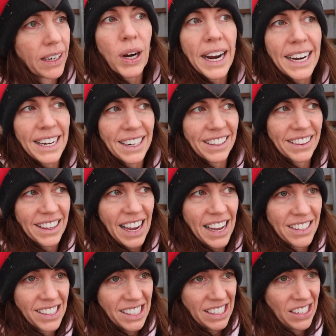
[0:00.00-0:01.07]
Praying
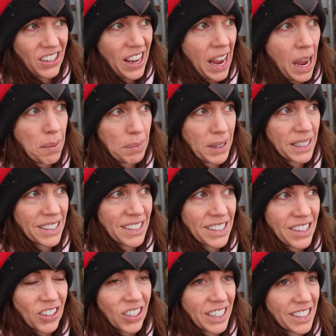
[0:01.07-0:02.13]
that still
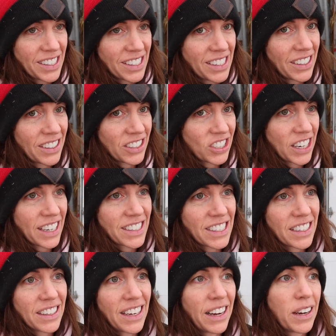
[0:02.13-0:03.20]
happens. There is still a chance
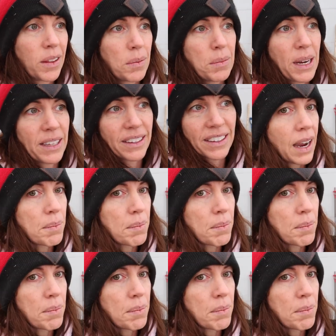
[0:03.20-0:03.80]
at the end of the month.